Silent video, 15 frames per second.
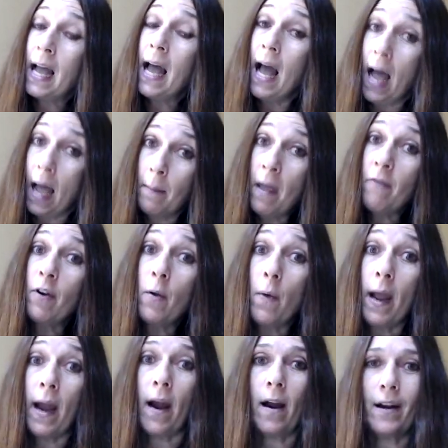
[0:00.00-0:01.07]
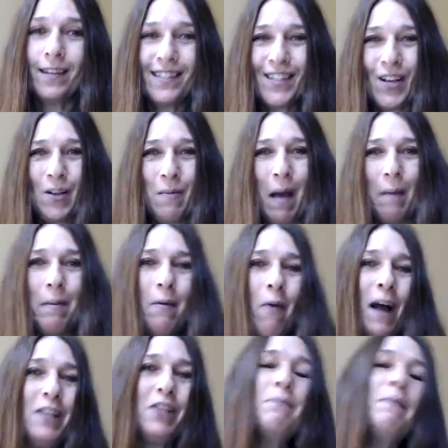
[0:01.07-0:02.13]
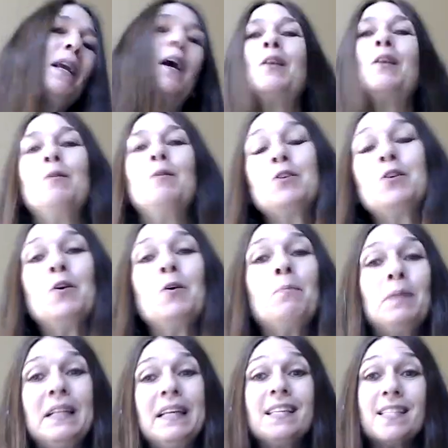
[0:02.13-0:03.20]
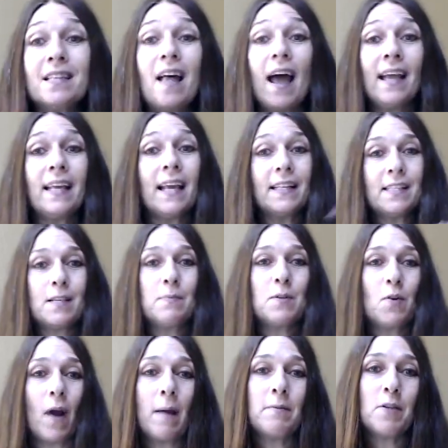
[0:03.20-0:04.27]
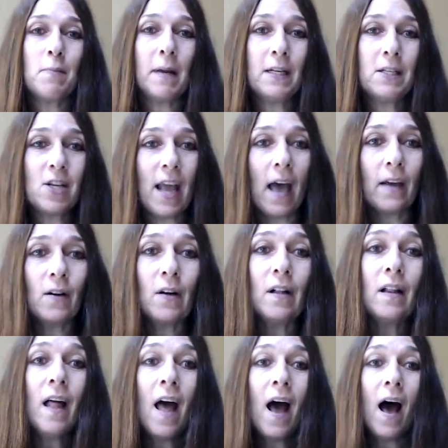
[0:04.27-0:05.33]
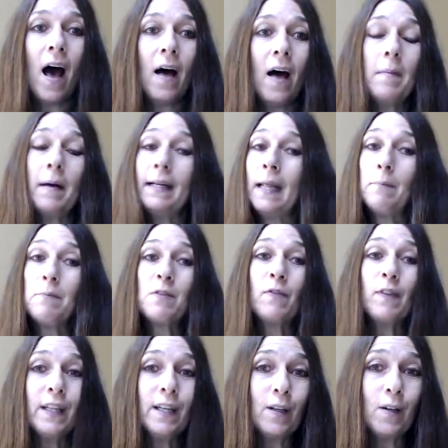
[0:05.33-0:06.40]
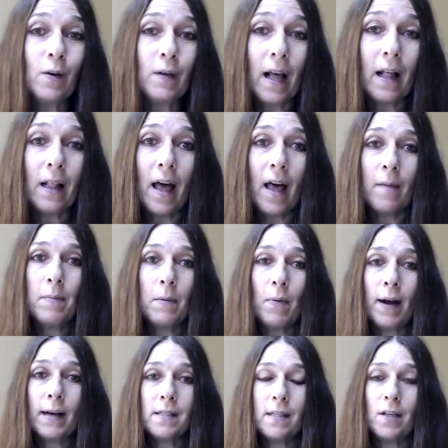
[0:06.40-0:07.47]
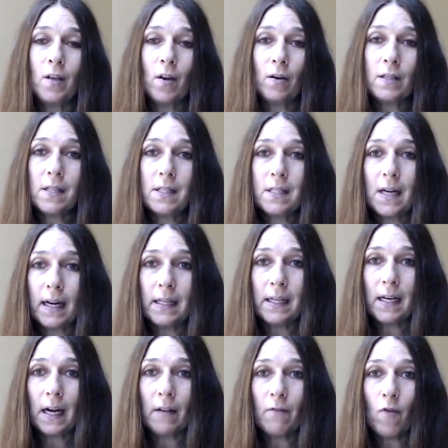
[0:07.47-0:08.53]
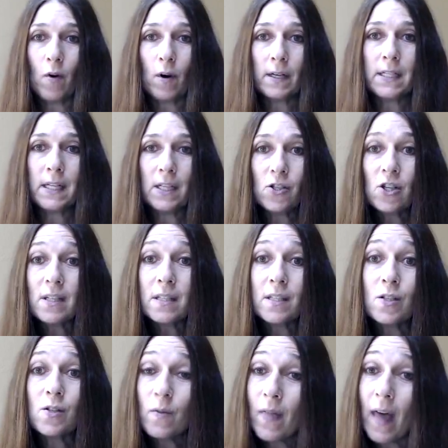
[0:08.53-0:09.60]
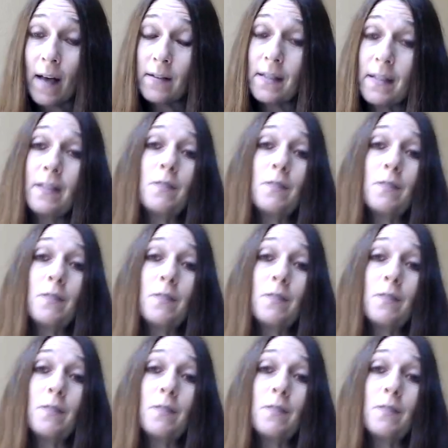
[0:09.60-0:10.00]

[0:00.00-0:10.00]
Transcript: I'm everywhere. So you might be watching me on YouTube. Please like and subscribe to my channel. Um, my name is Valinda Kokella. I've been practicing yoga since 1994 and teaching since 2000.